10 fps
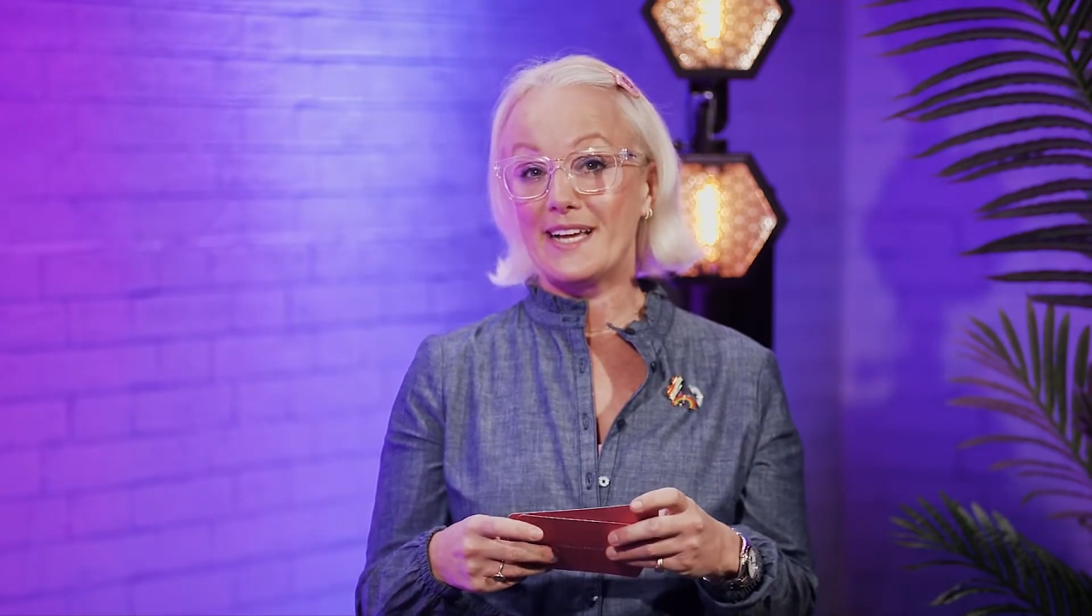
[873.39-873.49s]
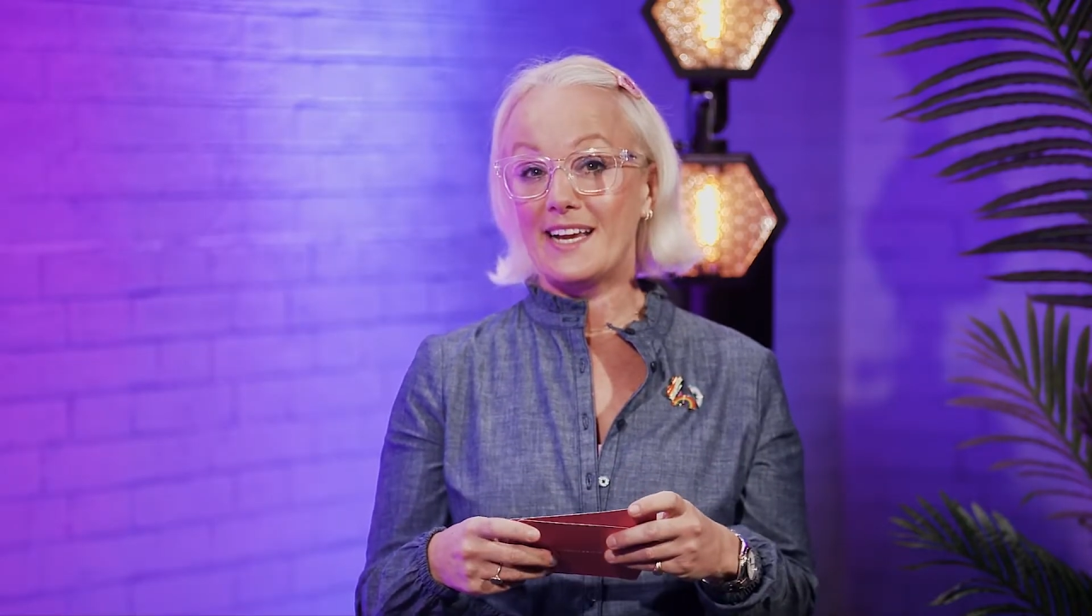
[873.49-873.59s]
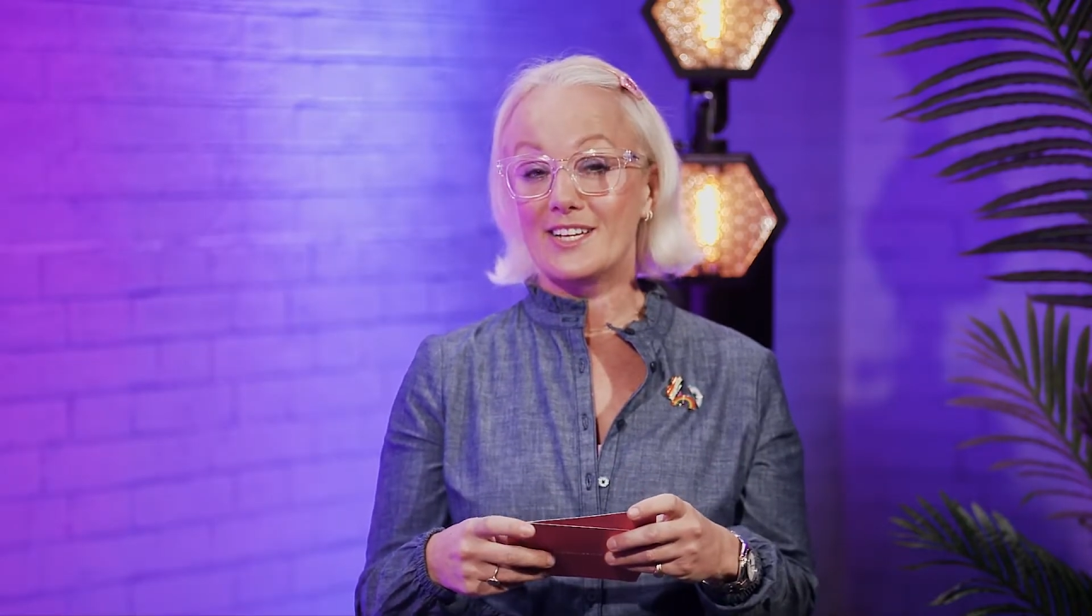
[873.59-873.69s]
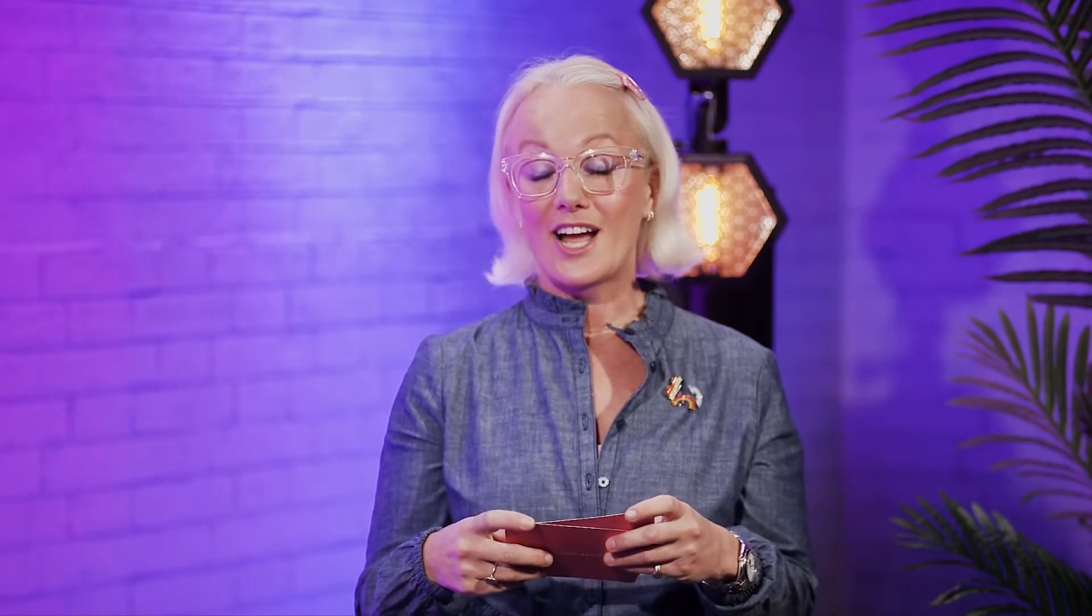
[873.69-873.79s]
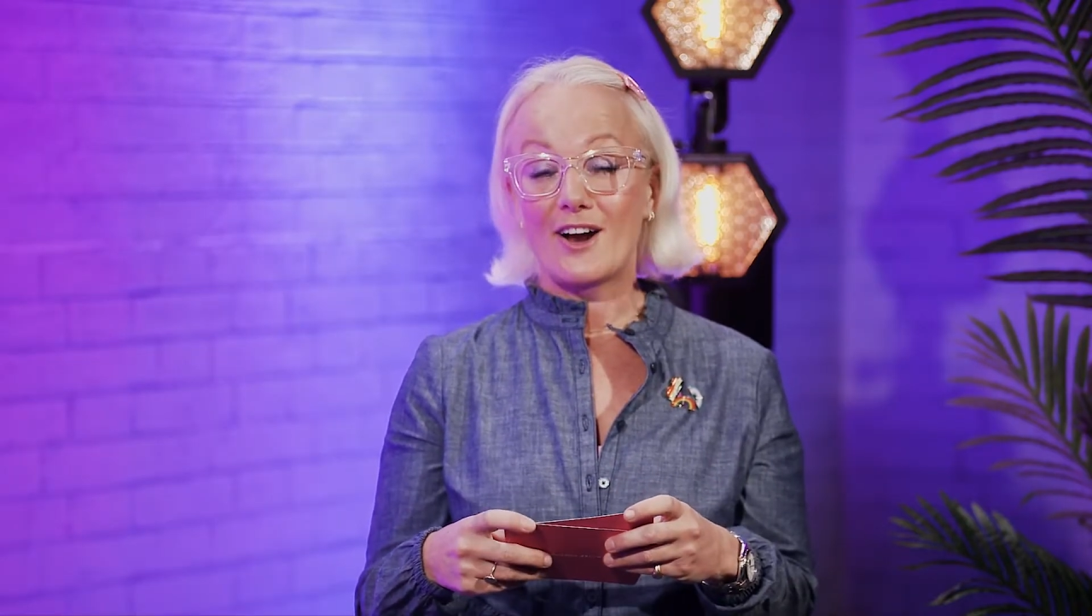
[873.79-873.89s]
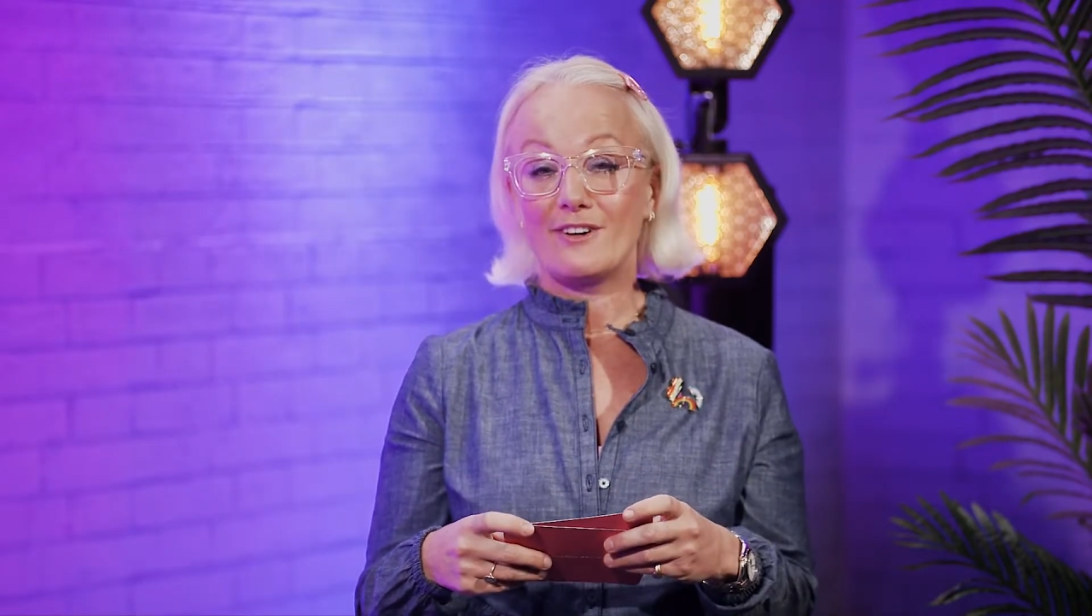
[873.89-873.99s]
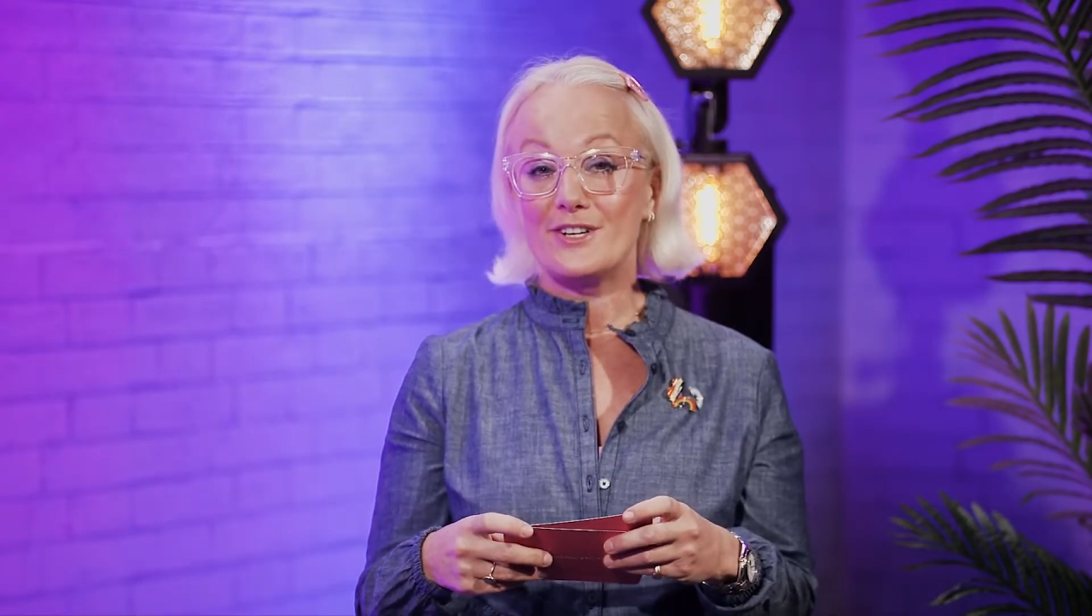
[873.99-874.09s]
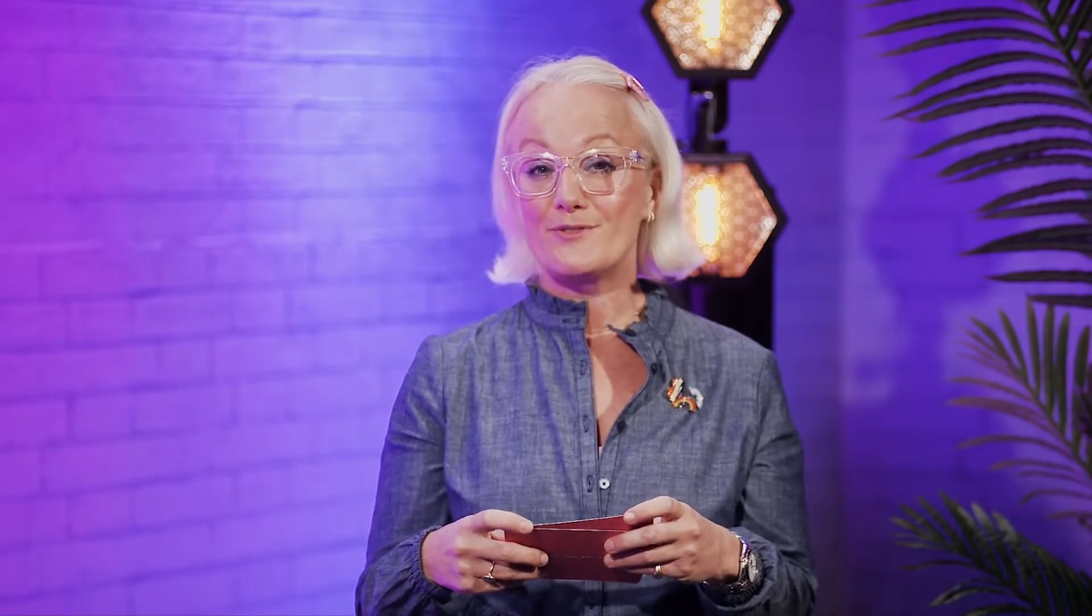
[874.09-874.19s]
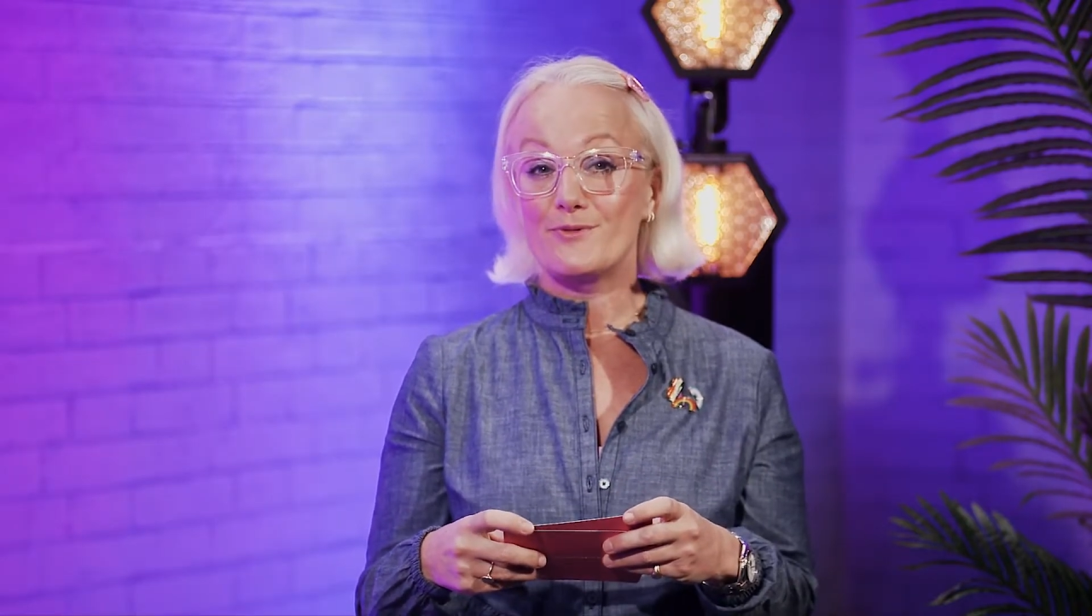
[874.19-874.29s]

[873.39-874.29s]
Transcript: and courage